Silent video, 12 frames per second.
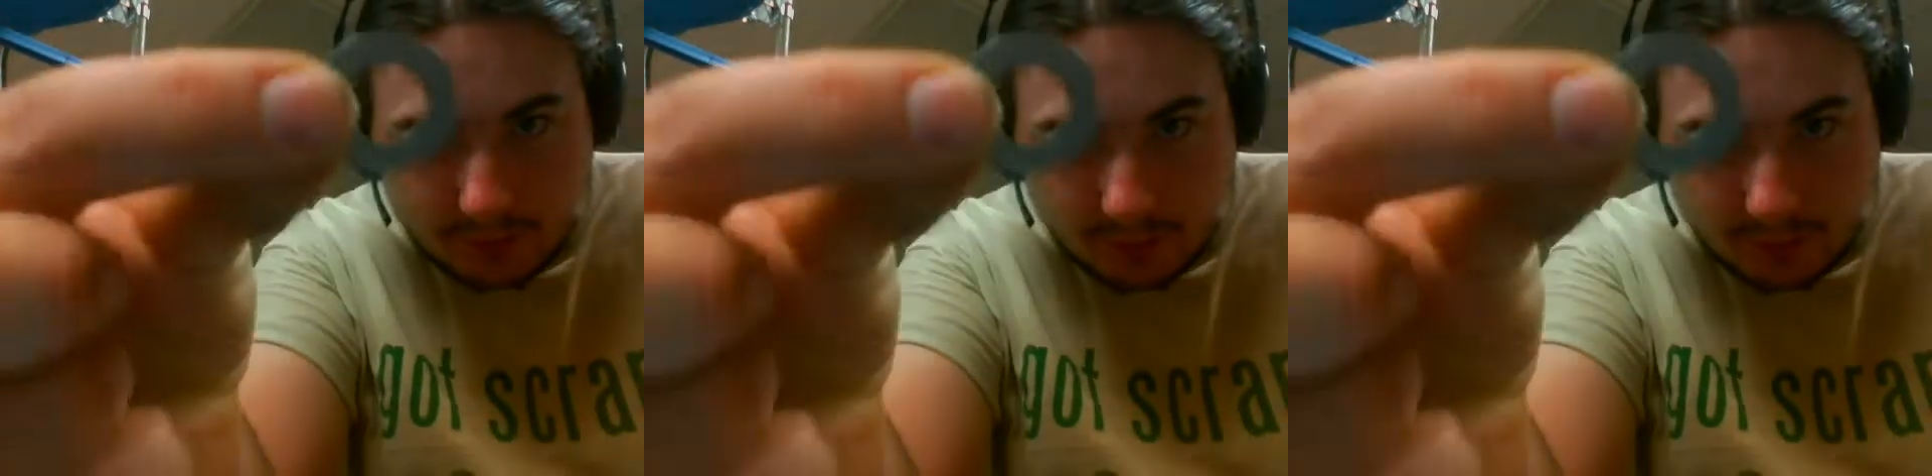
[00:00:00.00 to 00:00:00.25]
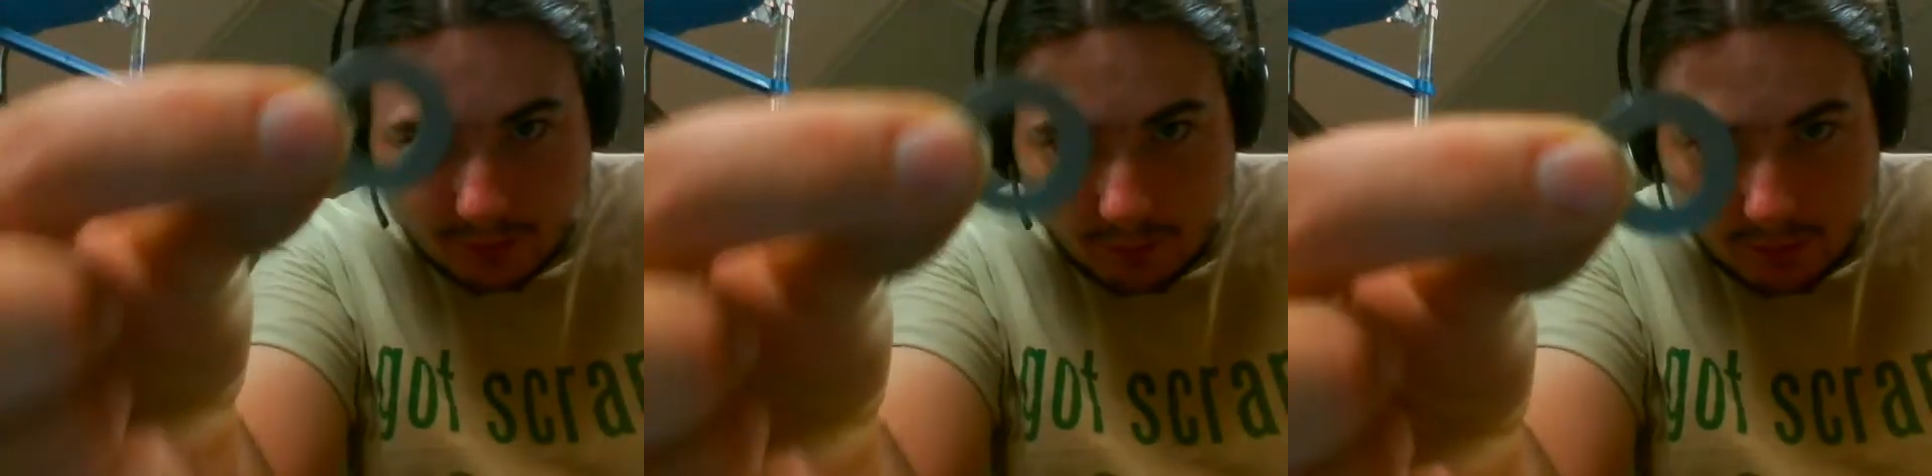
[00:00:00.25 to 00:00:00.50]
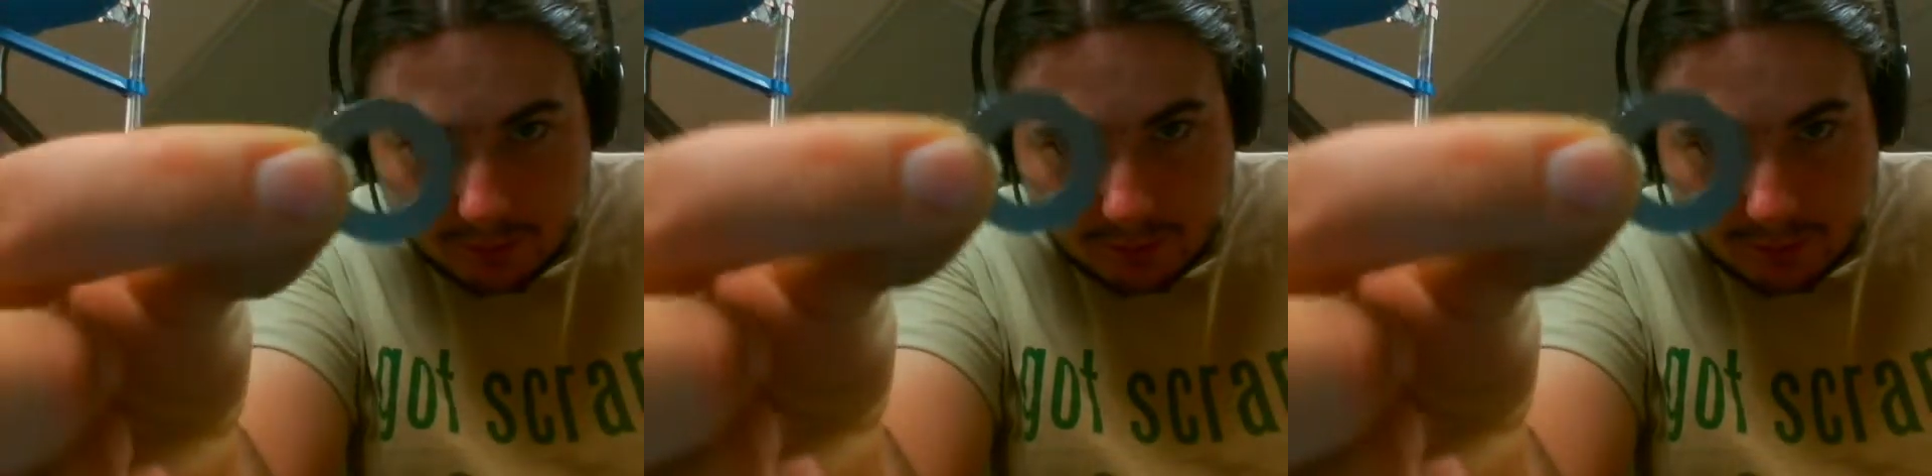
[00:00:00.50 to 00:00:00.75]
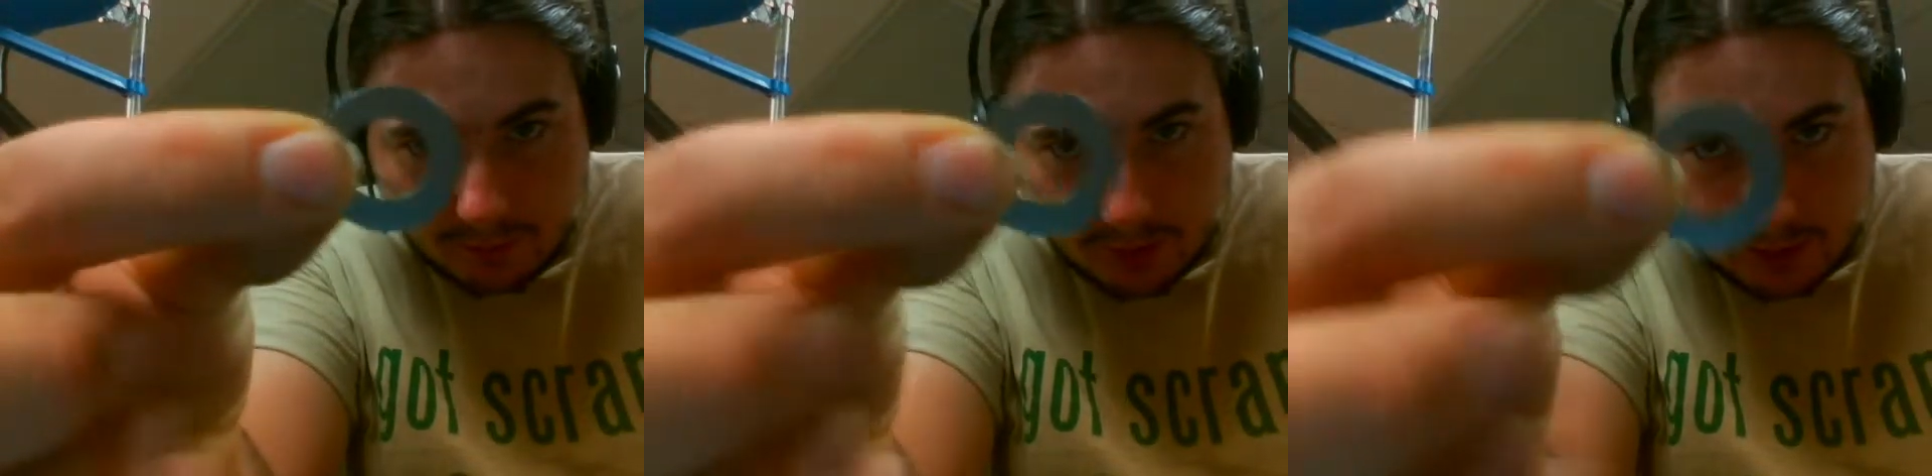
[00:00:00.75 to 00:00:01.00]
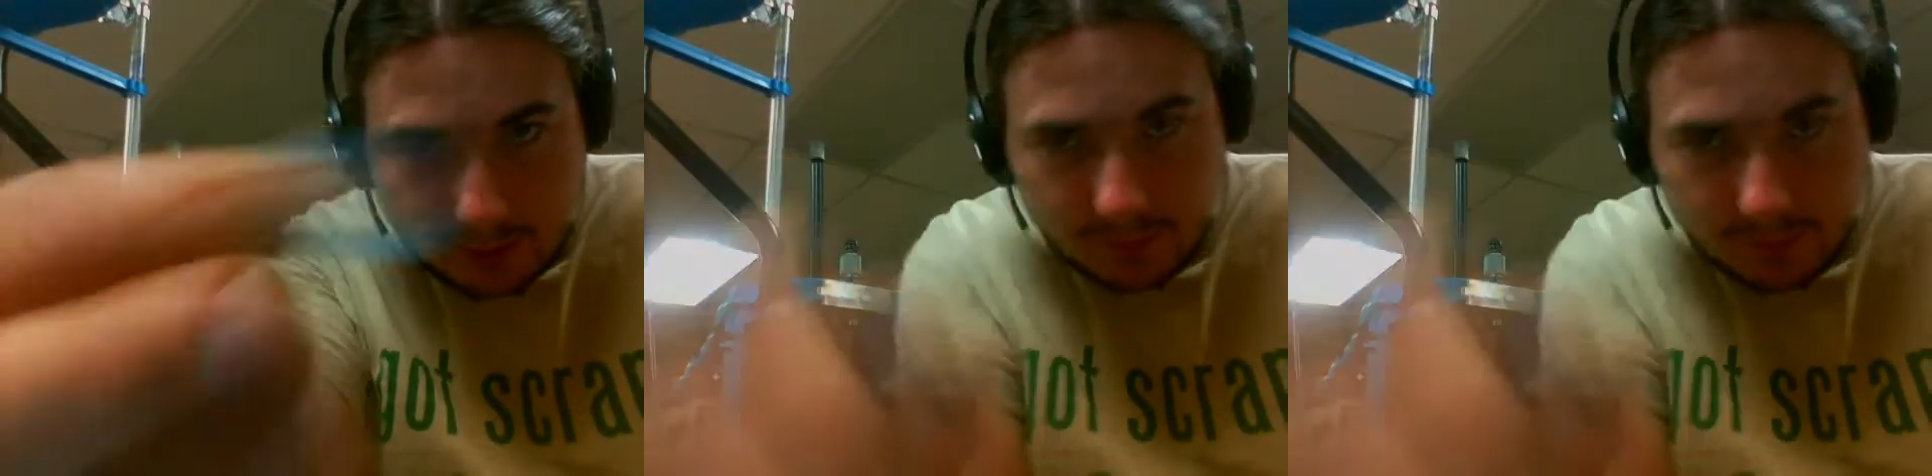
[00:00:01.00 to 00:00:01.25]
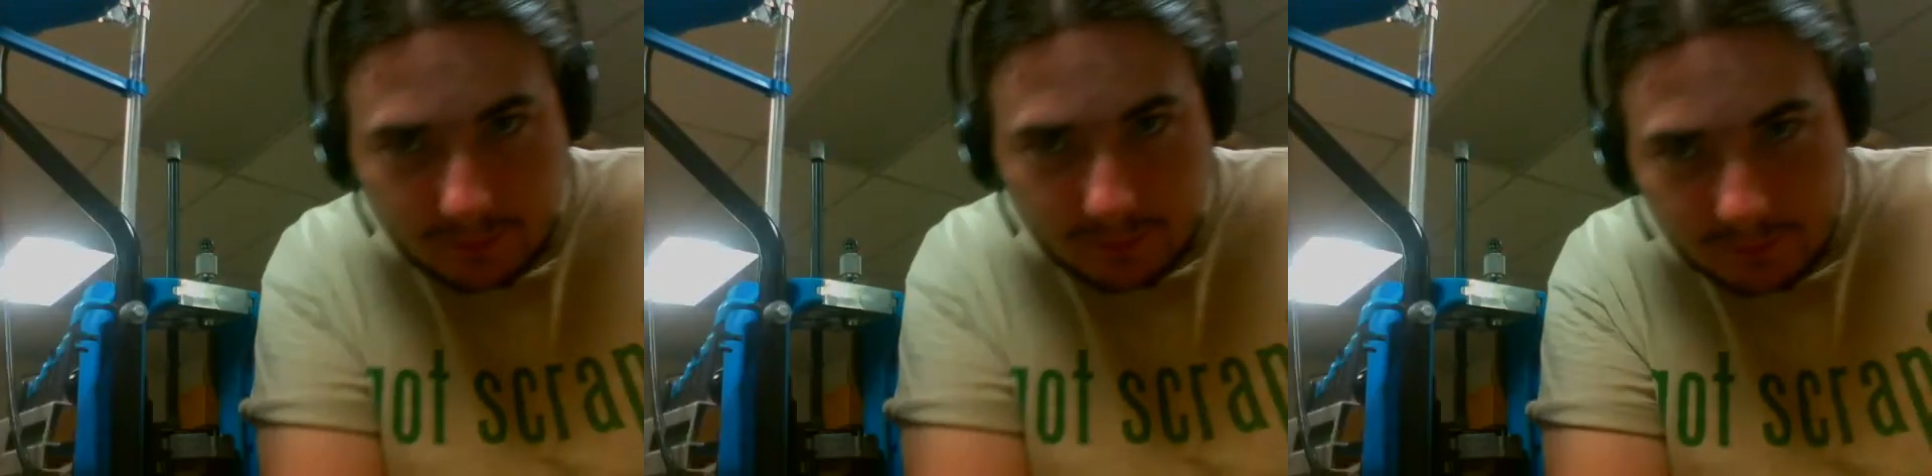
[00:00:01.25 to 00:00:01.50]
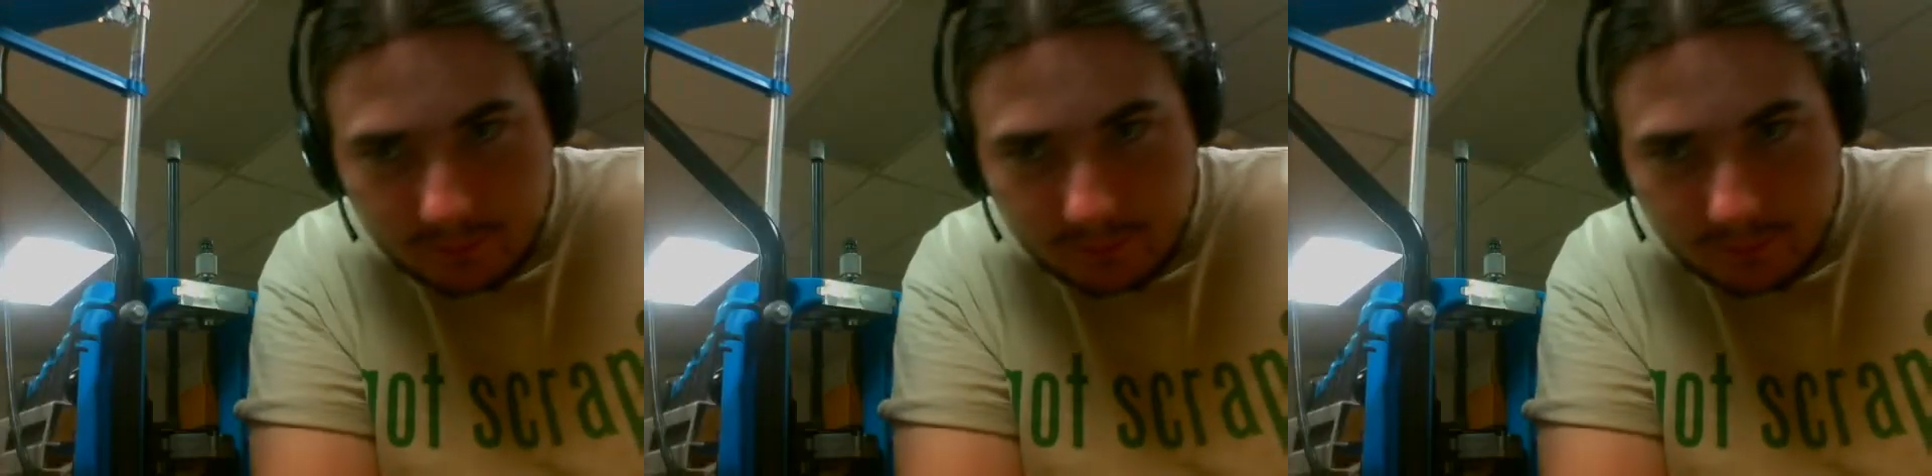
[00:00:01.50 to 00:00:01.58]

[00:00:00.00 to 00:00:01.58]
Another washer right here.